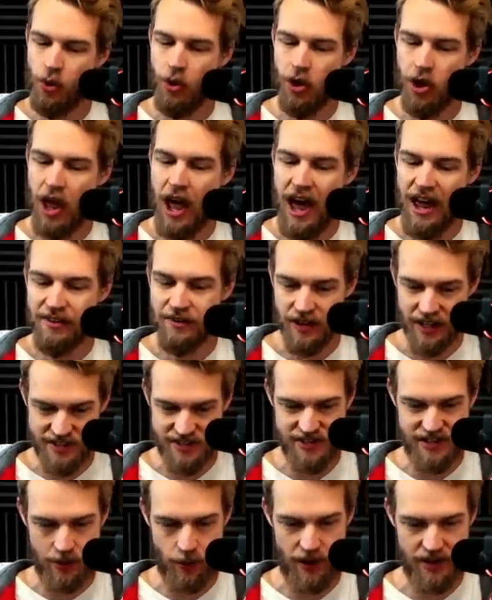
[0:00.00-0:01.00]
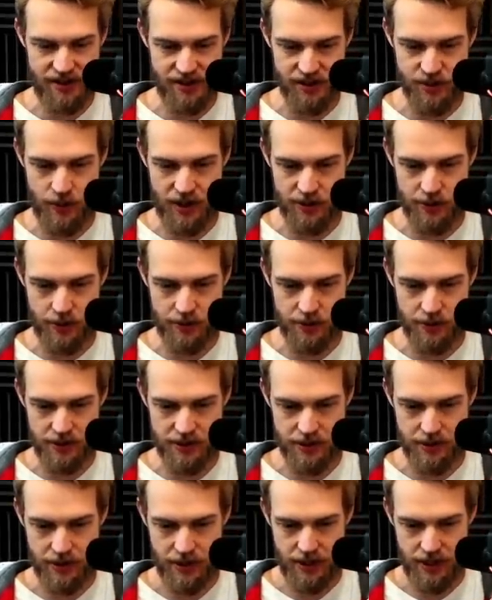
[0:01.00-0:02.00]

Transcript: a lot of, let's see, watch this, watch, watch, watch.